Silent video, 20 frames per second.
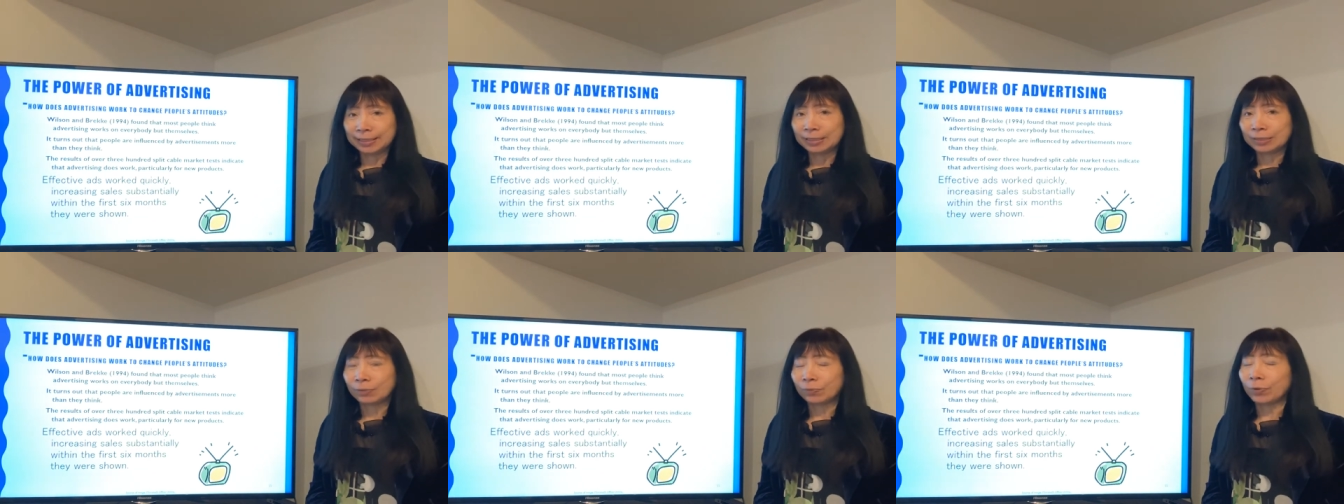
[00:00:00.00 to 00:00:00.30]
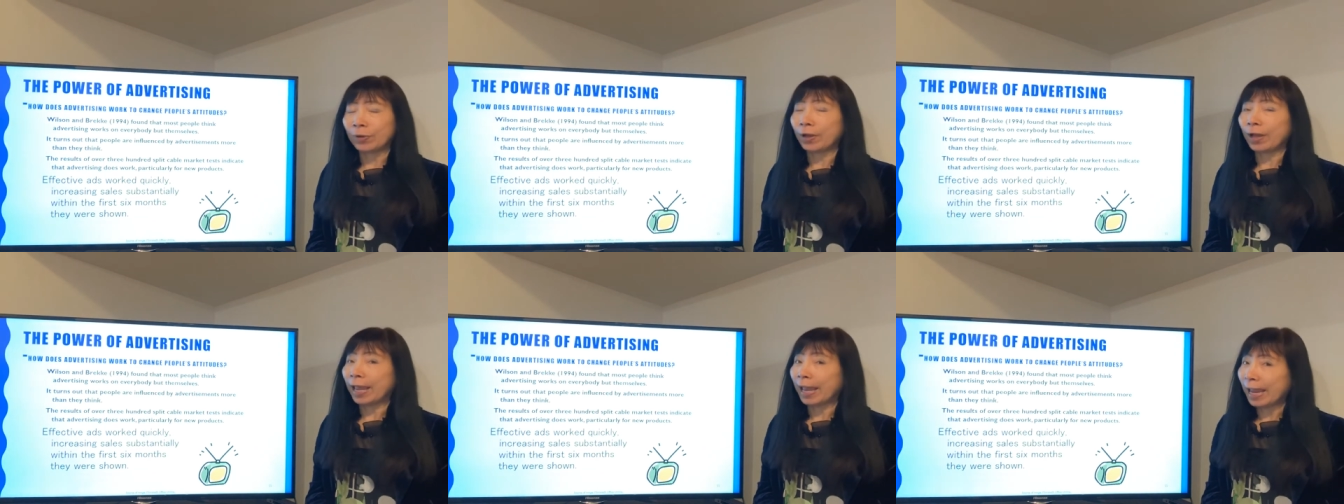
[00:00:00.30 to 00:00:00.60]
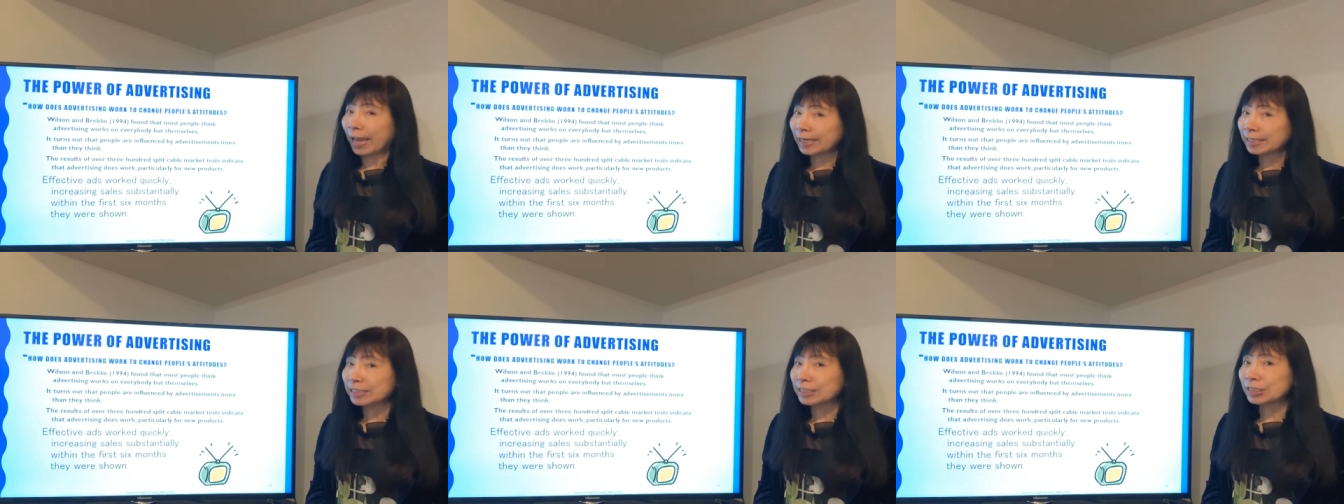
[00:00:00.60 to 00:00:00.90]
Well,
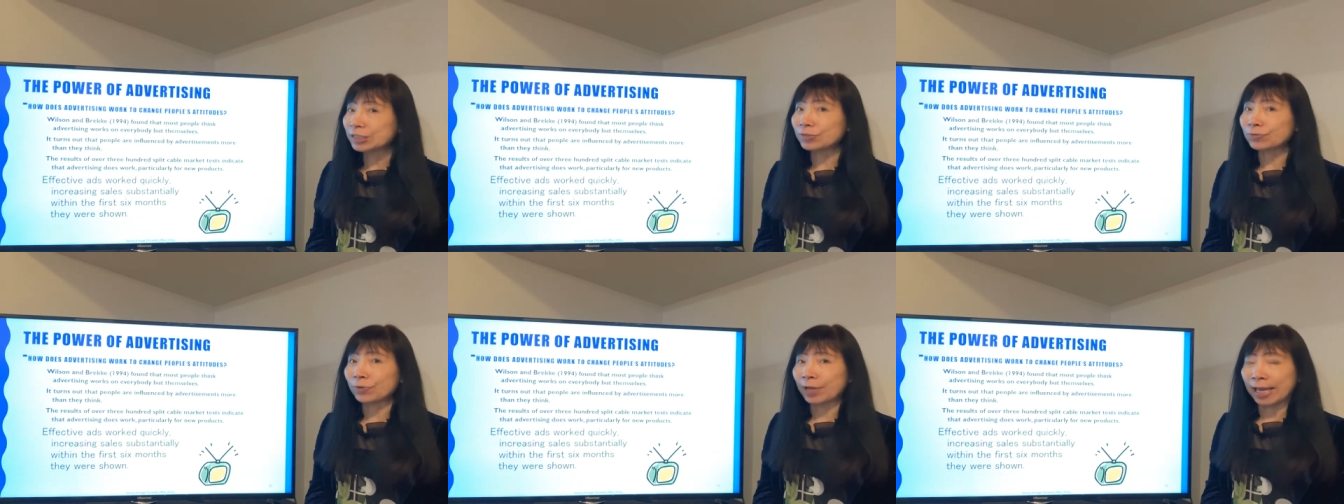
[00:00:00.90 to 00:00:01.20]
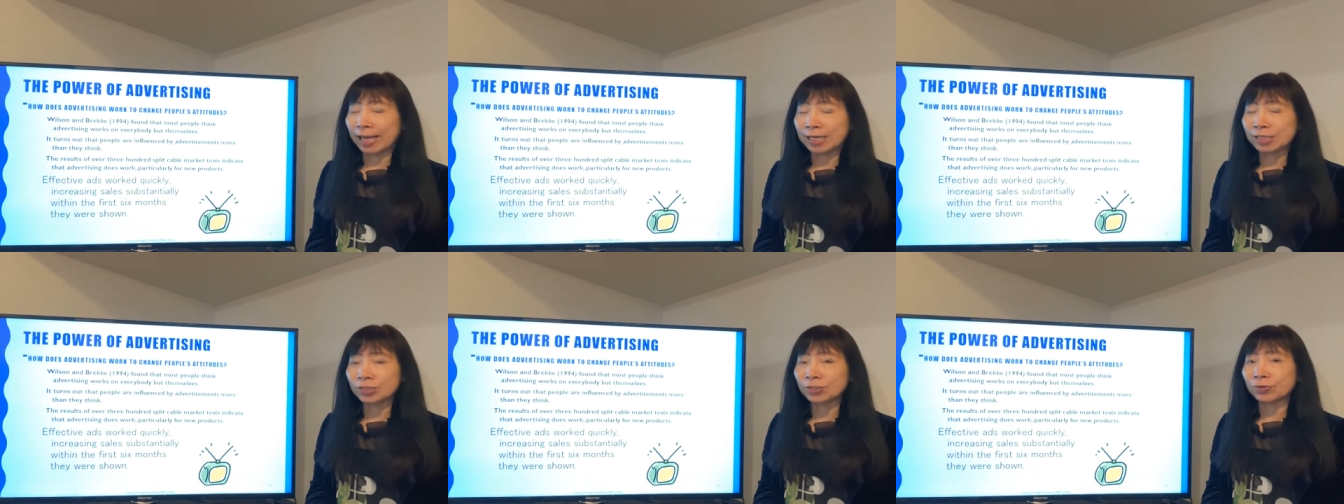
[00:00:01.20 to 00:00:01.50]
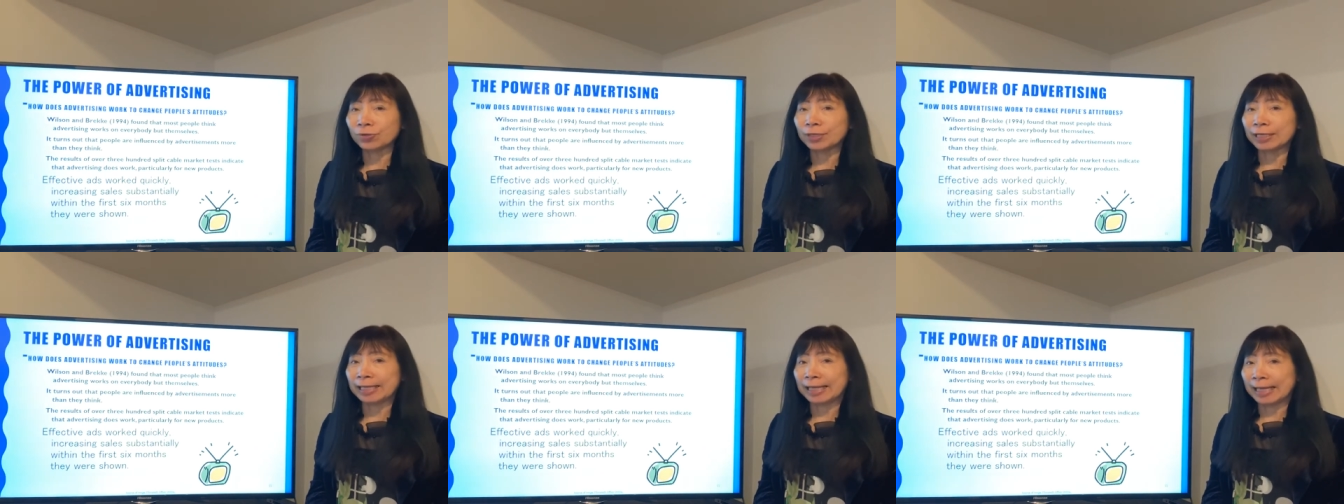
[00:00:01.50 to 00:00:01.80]
attitude
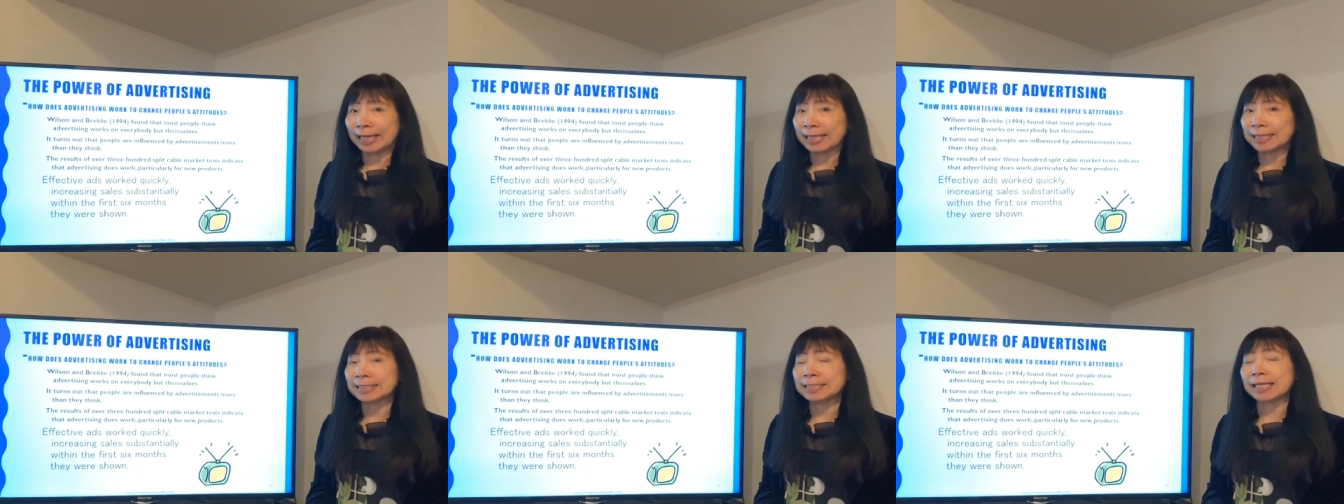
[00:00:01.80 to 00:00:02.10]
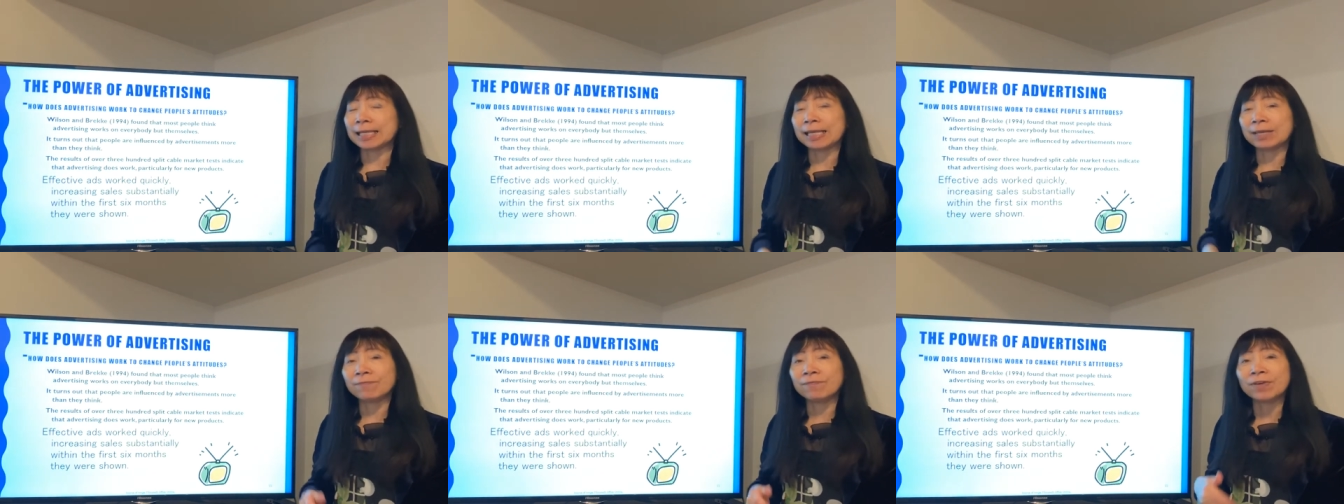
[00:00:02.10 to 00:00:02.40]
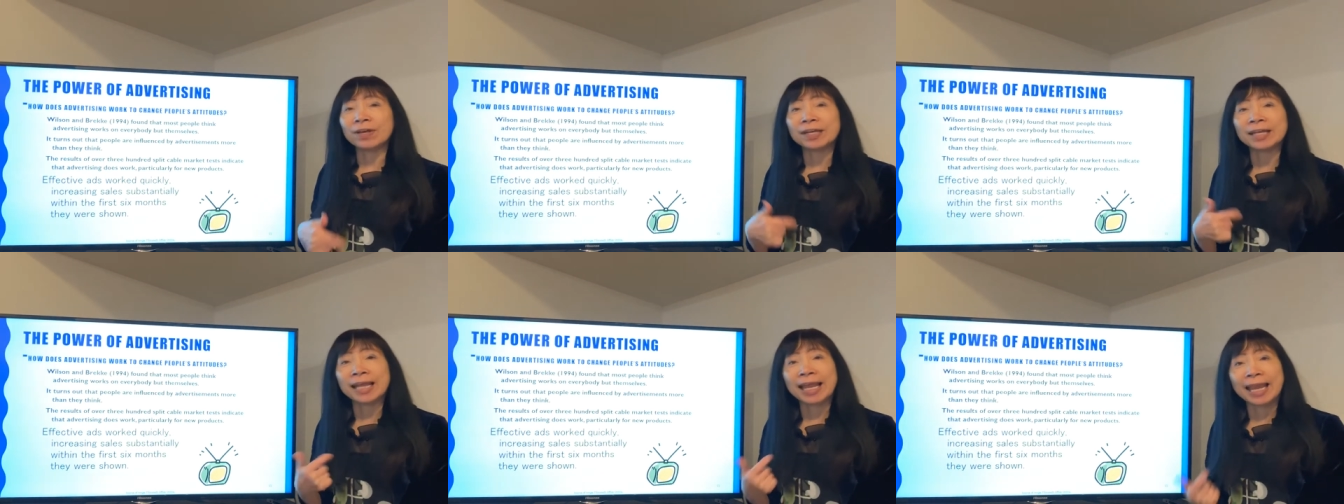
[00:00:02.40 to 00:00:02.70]
actually is
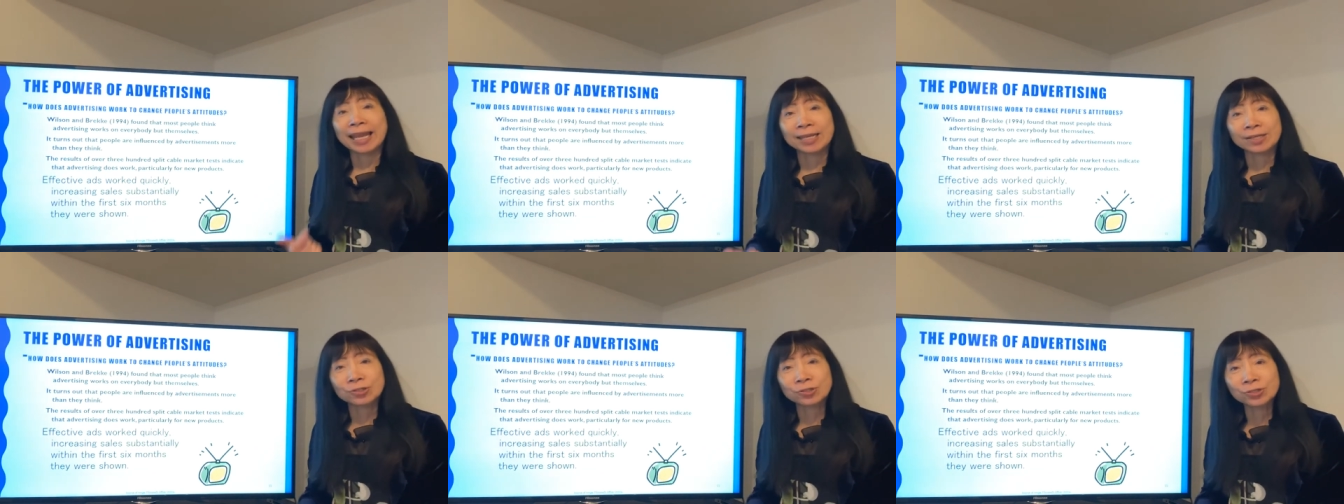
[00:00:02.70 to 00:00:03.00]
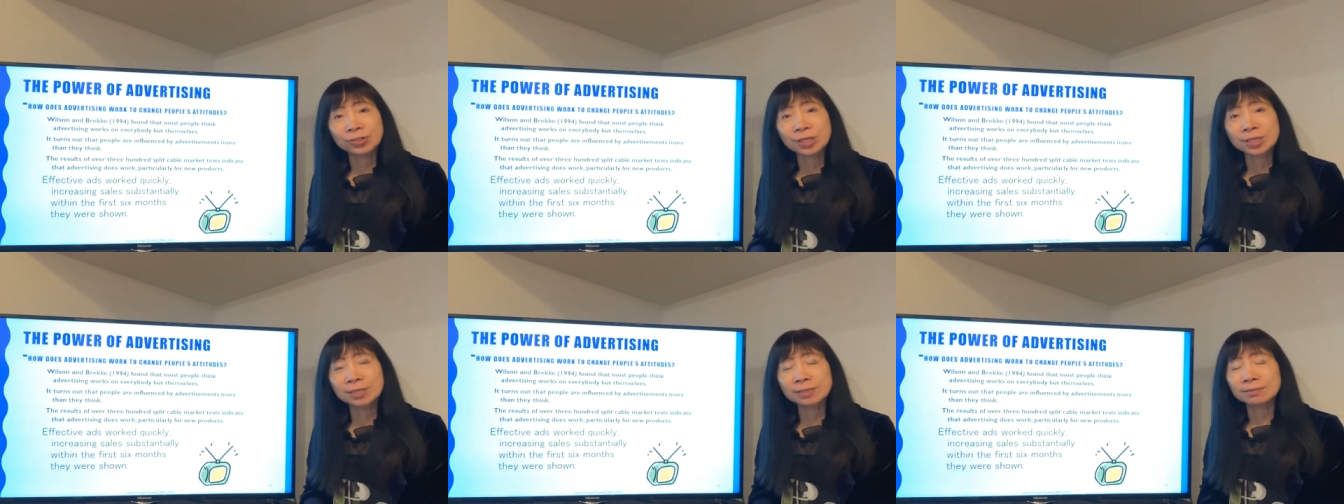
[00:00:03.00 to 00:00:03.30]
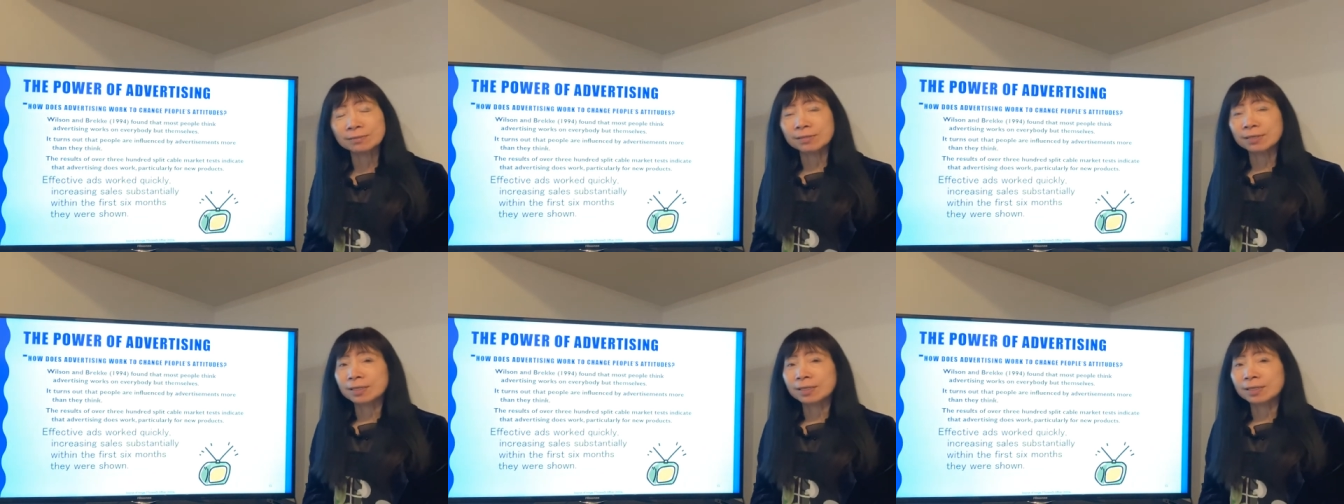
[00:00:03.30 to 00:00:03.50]
evaluation